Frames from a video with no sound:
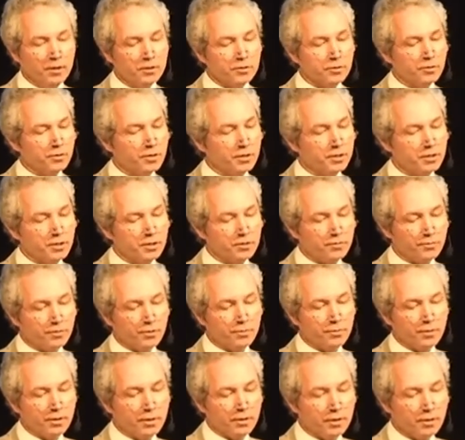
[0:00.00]
So this is
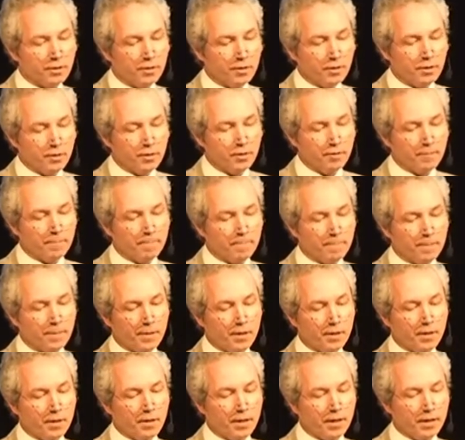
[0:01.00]
from
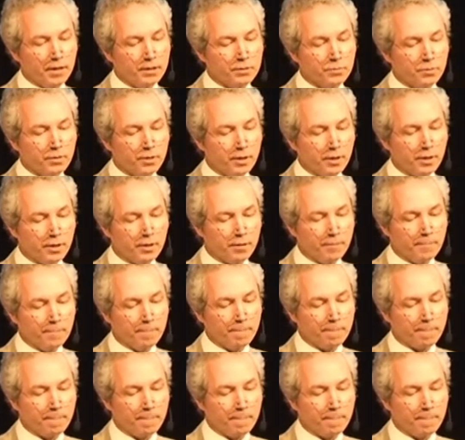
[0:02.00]
in a case where they